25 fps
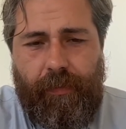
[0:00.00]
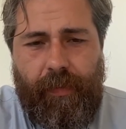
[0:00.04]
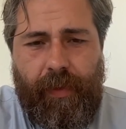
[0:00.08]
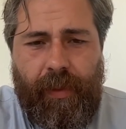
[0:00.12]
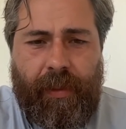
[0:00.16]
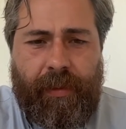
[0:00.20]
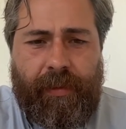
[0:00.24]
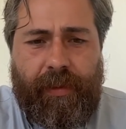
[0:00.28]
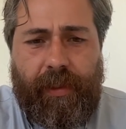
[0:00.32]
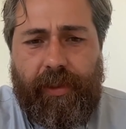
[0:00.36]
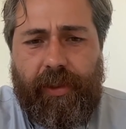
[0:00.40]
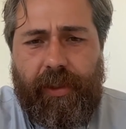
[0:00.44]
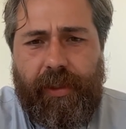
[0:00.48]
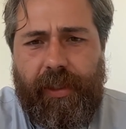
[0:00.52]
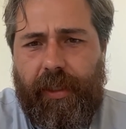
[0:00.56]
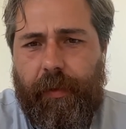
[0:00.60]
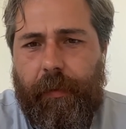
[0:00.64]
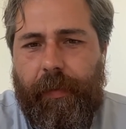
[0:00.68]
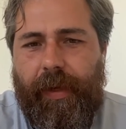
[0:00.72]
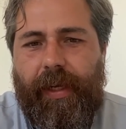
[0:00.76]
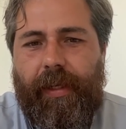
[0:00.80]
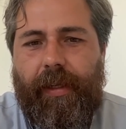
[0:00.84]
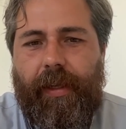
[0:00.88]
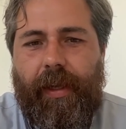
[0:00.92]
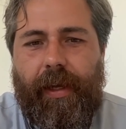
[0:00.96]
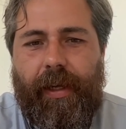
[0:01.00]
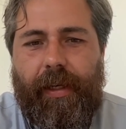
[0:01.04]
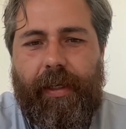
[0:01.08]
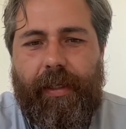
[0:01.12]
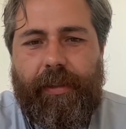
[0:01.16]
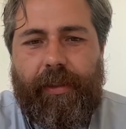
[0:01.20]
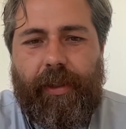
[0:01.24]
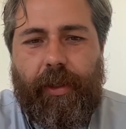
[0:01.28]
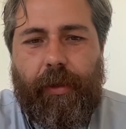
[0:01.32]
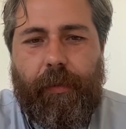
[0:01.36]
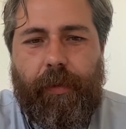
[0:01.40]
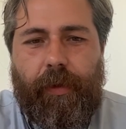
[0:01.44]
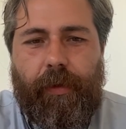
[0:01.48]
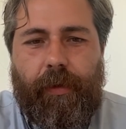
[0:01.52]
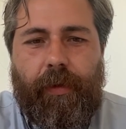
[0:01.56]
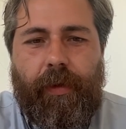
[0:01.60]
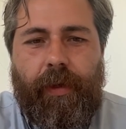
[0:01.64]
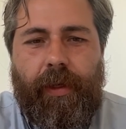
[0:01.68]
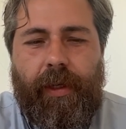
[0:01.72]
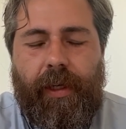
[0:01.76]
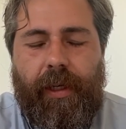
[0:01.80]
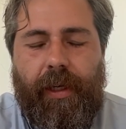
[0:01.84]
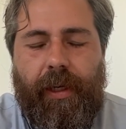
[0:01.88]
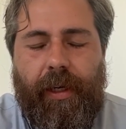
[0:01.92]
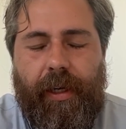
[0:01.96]
essentially command line and terminal
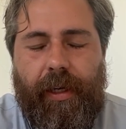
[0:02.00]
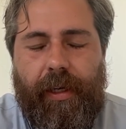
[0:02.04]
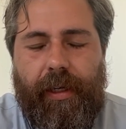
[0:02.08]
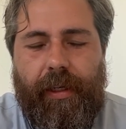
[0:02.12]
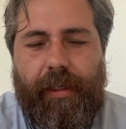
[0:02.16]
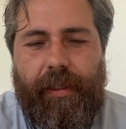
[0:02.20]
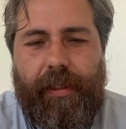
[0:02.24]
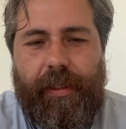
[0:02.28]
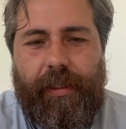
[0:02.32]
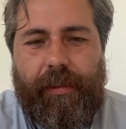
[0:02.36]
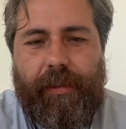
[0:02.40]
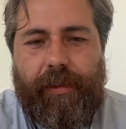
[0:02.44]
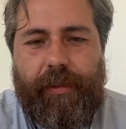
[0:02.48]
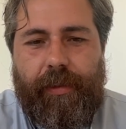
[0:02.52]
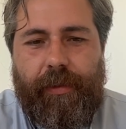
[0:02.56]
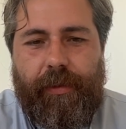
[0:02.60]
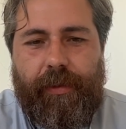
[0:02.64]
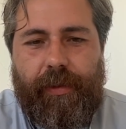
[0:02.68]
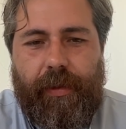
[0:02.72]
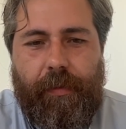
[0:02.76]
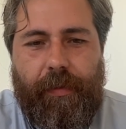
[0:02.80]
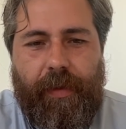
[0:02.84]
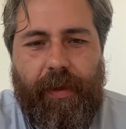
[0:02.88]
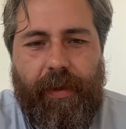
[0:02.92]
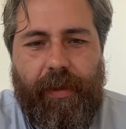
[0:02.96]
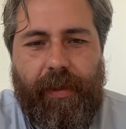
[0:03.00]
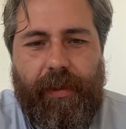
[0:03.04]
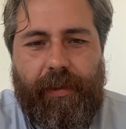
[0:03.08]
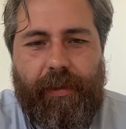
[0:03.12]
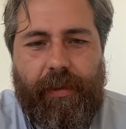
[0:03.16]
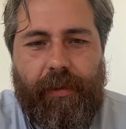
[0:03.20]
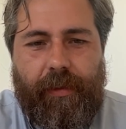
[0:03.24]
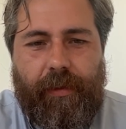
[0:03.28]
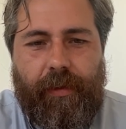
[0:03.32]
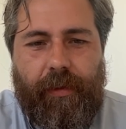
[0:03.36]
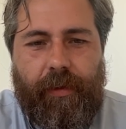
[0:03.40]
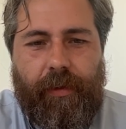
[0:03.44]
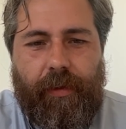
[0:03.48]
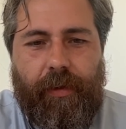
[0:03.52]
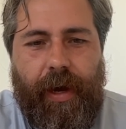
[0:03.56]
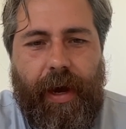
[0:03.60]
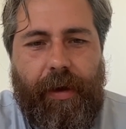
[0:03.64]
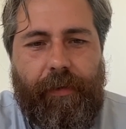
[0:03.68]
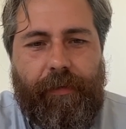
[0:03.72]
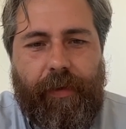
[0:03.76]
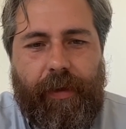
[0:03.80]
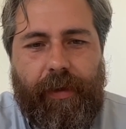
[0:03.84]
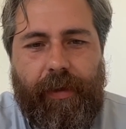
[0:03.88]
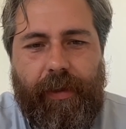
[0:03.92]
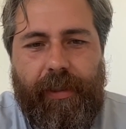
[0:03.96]
uh, into something that's
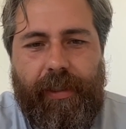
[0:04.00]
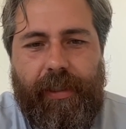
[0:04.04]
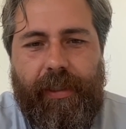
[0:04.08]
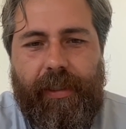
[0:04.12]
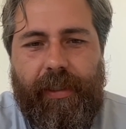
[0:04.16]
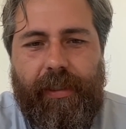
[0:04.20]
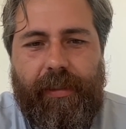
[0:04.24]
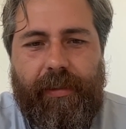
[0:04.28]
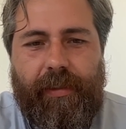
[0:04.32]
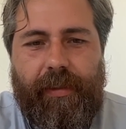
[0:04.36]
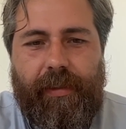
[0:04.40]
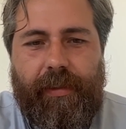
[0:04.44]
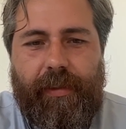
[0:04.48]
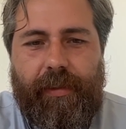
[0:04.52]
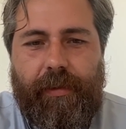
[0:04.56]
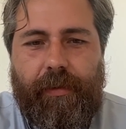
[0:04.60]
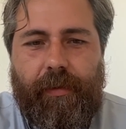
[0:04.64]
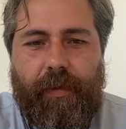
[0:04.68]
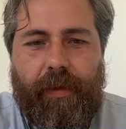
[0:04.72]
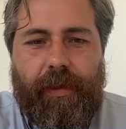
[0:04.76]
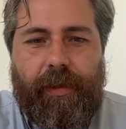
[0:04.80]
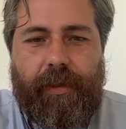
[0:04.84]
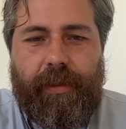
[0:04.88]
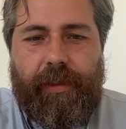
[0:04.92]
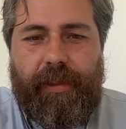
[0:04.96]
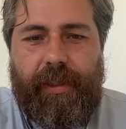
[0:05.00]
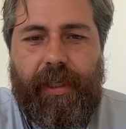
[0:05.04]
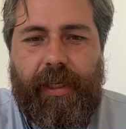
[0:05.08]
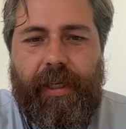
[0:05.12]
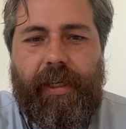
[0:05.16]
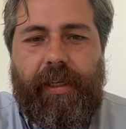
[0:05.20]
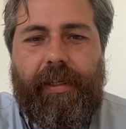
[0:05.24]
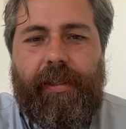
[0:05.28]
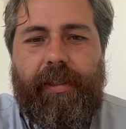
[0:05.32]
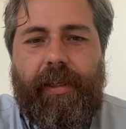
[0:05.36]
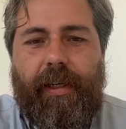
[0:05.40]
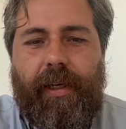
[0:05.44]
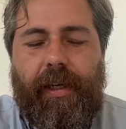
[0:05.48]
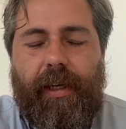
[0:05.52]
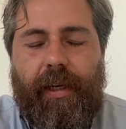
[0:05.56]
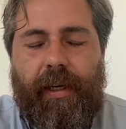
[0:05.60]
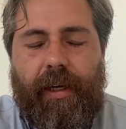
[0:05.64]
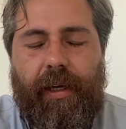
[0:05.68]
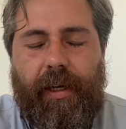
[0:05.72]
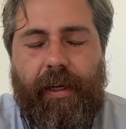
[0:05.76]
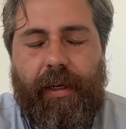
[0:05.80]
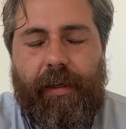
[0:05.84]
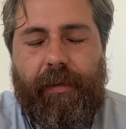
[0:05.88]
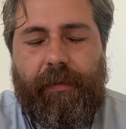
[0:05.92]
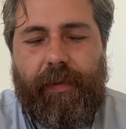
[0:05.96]
graphically easy to understand.
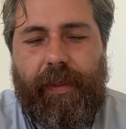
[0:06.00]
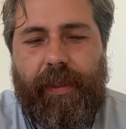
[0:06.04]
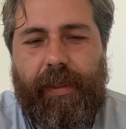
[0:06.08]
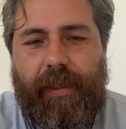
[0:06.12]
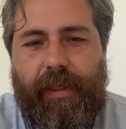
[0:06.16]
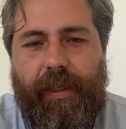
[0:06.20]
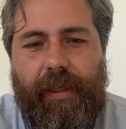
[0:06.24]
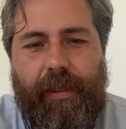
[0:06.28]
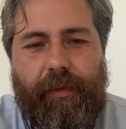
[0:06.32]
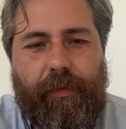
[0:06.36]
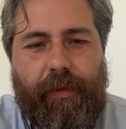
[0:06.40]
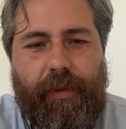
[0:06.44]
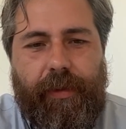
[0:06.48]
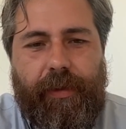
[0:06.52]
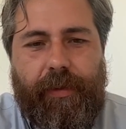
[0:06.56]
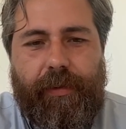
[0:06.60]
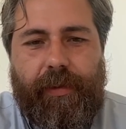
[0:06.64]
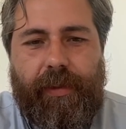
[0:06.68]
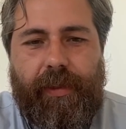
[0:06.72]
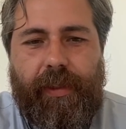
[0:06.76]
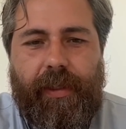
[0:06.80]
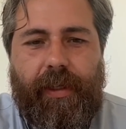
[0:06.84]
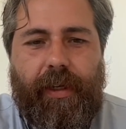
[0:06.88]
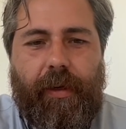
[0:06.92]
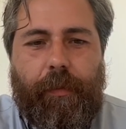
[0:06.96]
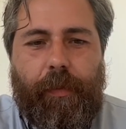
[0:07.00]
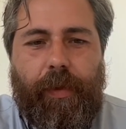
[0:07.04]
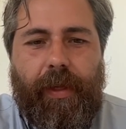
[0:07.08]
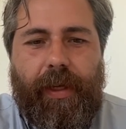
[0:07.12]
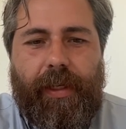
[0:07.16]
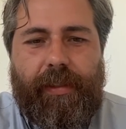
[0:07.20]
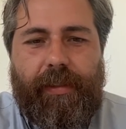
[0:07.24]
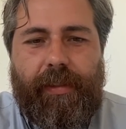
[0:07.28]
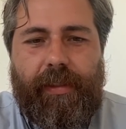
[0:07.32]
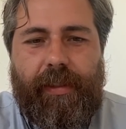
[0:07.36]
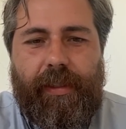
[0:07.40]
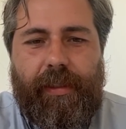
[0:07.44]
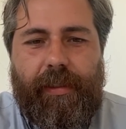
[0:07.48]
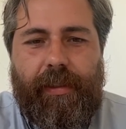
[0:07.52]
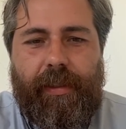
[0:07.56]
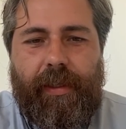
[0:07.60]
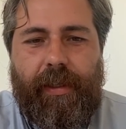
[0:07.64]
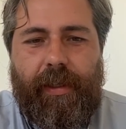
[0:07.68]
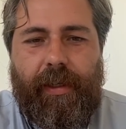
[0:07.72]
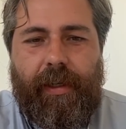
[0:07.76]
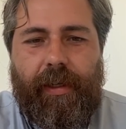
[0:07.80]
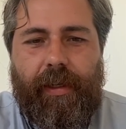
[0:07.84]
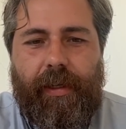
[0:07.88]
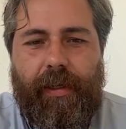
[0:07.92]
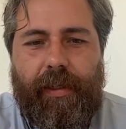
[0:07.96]
Uh, again, reducing the complexity,
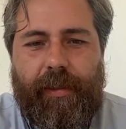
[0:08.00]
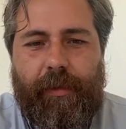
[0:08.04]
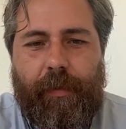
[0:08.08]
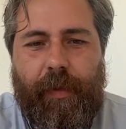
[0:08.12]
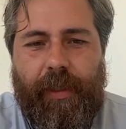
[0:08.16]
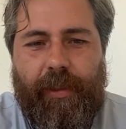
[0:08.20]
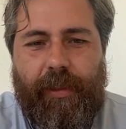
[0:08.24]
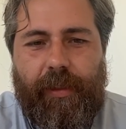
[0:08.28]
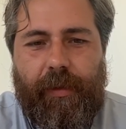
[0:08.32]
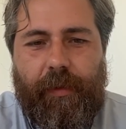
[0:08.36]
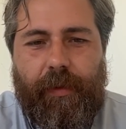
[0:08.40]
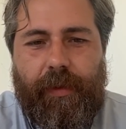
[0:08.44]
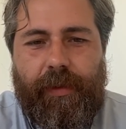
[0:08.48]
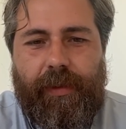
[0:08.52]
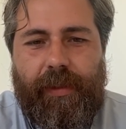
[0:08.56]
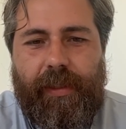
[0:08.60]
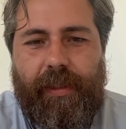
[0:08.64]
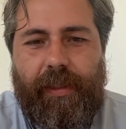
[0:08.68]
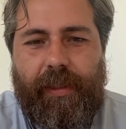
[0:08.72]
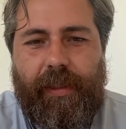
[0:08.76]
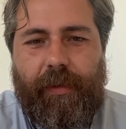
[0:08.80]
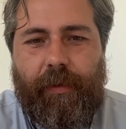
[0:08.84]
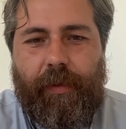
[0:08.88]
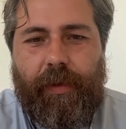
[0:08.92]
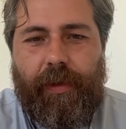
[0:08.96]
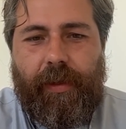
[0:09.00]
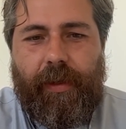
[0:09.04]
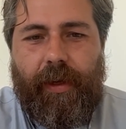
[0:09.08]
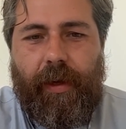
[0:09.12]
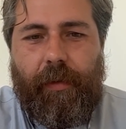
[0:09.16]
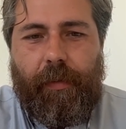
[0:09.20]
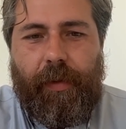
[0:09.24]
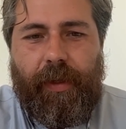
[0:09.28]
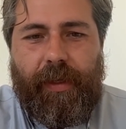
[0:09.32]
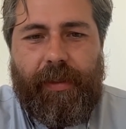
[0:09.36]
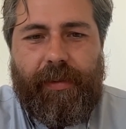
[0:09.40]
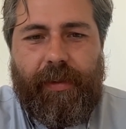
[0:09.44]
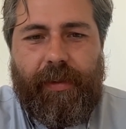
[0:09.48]
uh, especially when dealing with complex